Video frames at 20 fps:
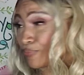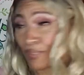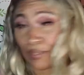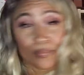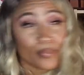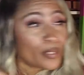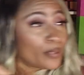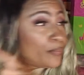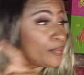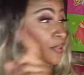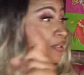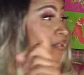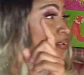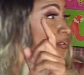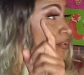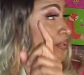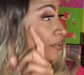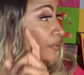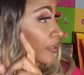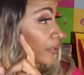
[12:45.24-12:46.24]
way, baby,
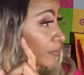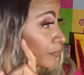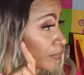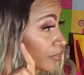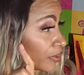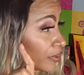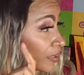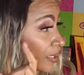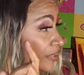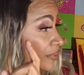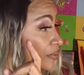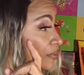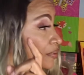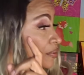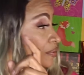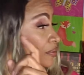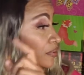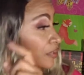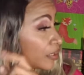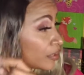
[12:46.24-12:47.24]
honey, they'd be like
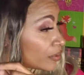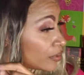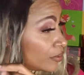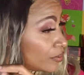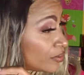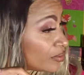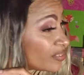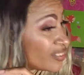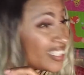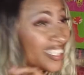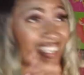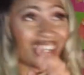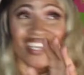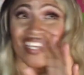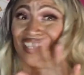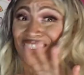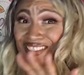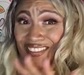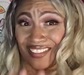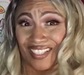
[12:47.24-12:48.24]
looking like, oh, okay.
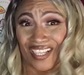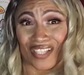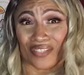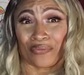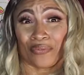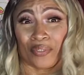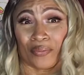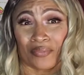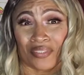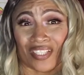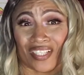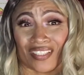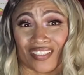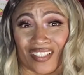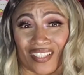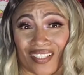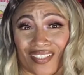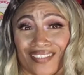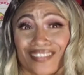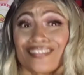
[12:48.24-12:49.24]
It's a lot of women like
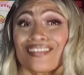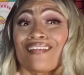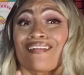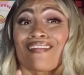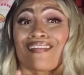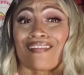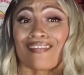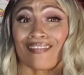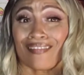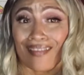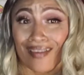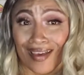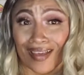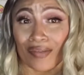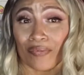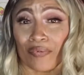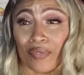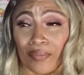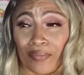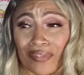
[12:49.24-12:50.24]
that. It's a lot
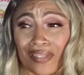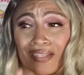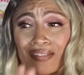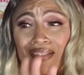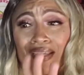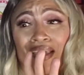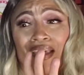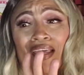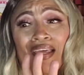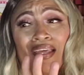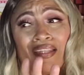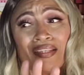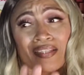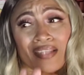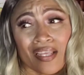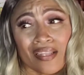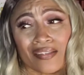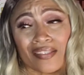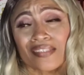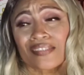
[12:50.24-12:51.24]
of women like that.
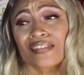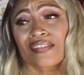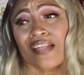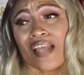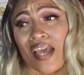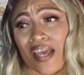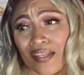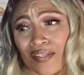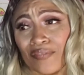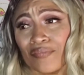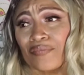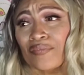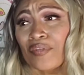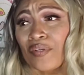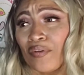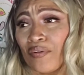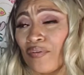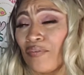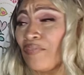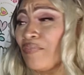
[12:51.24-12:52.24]
Now listen, I don't
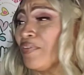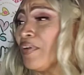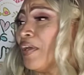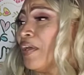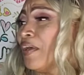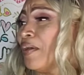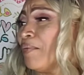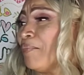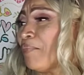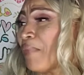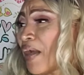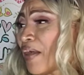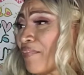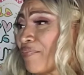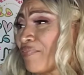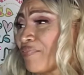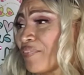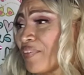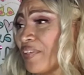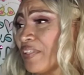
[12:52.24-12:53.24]
know if my
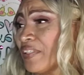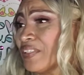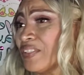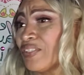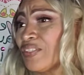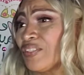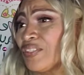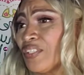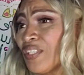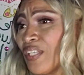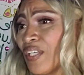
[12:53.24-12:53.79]
friends,